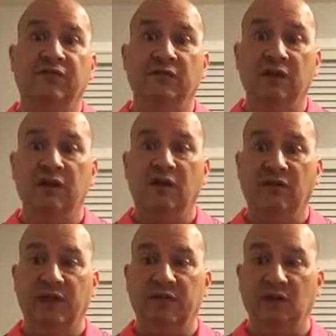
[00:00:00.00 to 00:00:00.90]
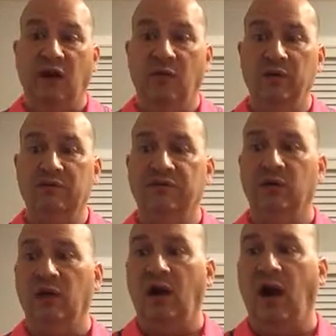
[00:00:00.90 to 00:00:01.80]
that's always
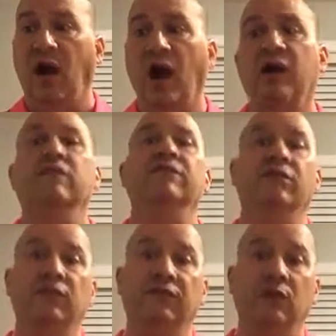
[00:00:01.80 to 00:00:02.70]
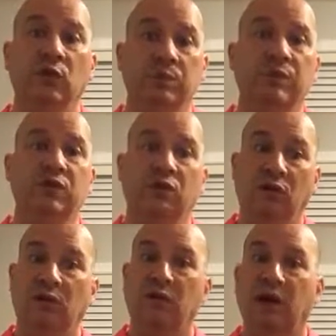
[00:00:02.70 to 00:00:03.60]
full of heart and full of
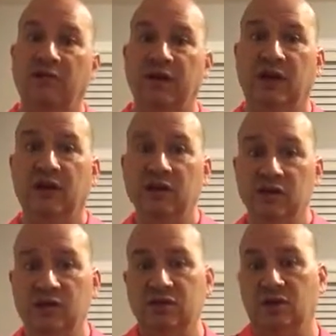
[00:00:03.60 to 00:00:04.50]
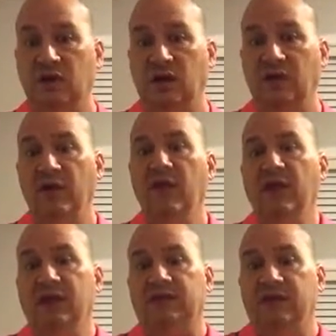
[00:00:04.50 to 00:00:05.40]
pure love and unconditional love.
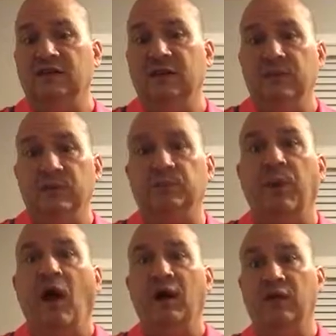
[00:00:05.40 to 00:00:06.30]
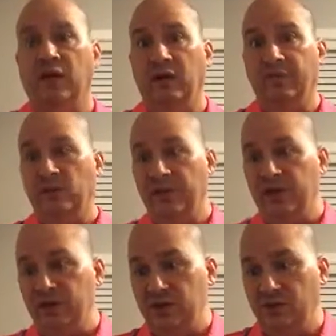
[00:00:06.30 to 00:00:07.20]
It's the deepest part of love
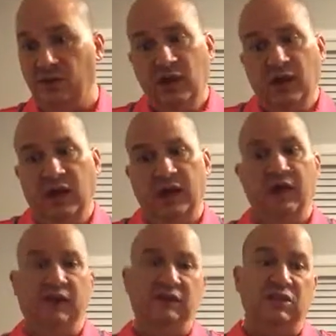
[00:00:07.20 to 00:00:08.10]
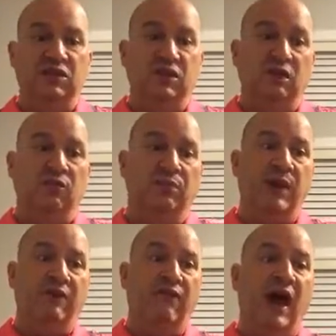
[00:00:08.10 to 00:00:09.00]
within you. And as I shared with
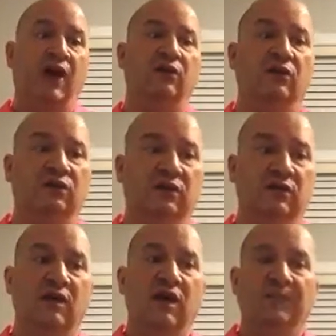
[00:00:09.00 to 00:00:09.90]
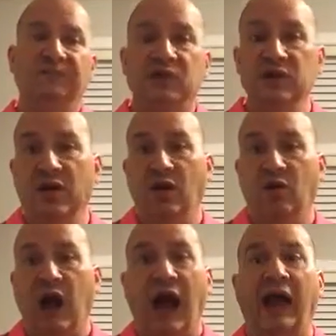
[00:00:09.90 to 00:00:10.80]
my values is,
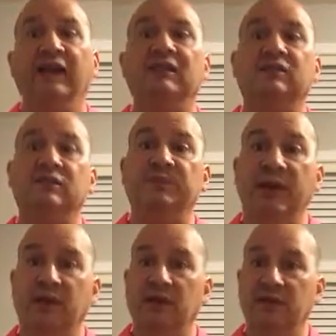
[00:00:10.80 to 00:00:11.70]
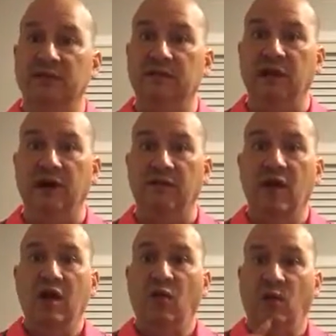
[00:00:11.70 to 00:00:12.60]
I experience
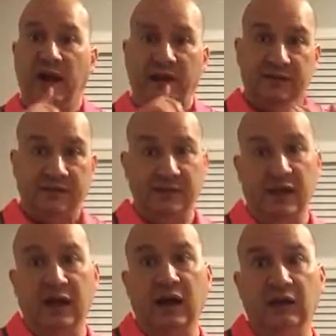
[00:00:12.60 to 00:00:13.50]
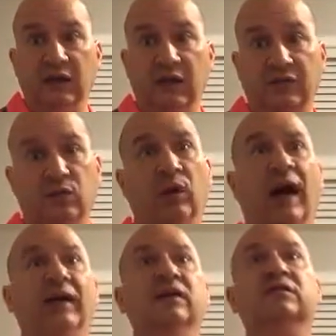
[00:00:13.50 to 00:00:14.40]
love when I say I love you.
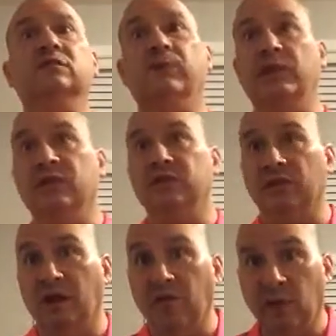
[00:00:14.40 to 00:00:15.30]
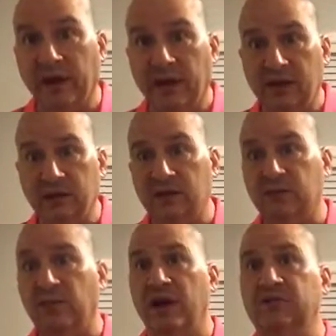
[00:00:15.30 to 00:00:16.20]
I experience love when I
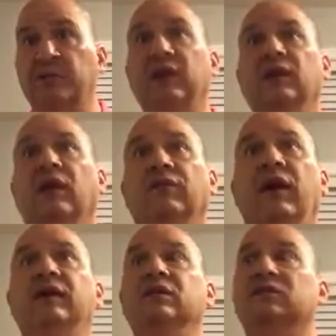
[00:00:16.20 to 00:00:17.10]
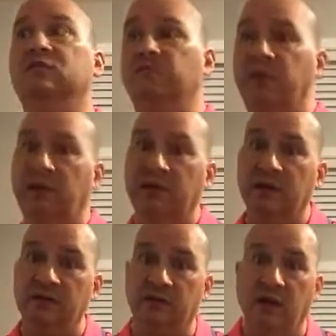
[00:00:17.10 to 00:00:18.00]
express my love. I
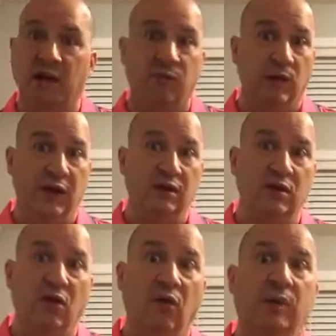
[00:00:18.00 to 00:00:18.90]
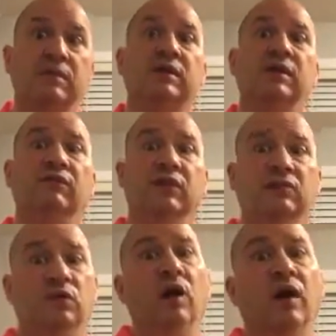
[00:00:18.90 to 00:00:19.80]
experience love when I know I'm giving
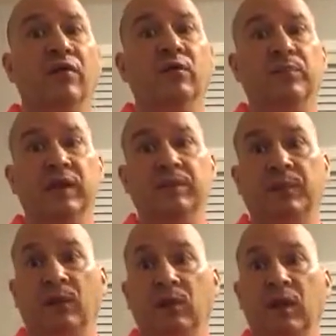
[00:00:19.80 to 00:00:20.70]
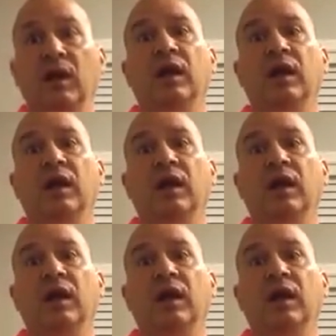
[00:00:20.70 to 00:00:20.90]
to other people.